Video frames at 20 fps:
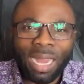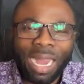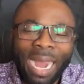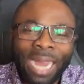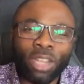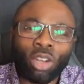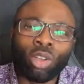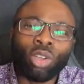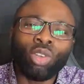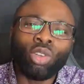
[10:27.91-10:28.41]

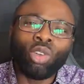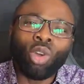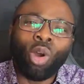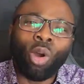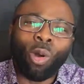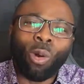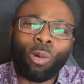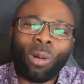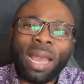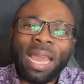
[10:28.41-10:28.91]
I don't
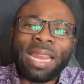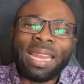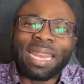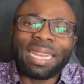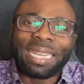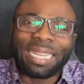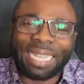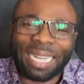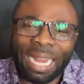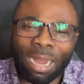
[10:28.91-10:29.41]
know
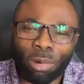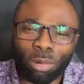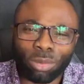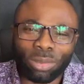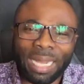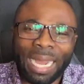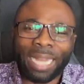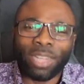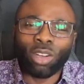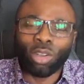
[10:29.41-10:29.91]
any
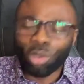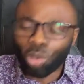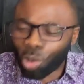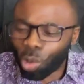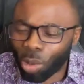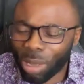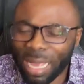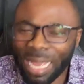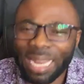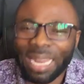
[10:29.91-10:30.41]
ground, I don't
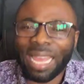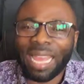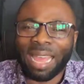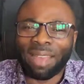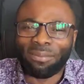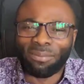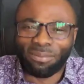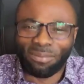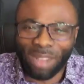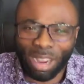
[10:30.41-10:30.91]
know any
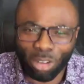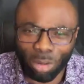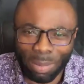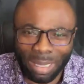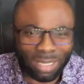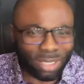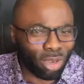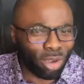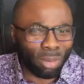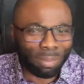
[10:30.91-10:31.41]

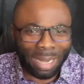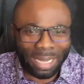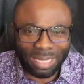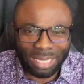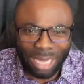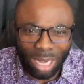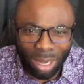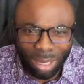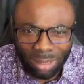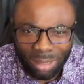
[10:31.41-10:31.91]
environment. Oh my
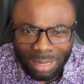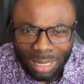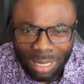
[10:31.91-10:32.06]
God.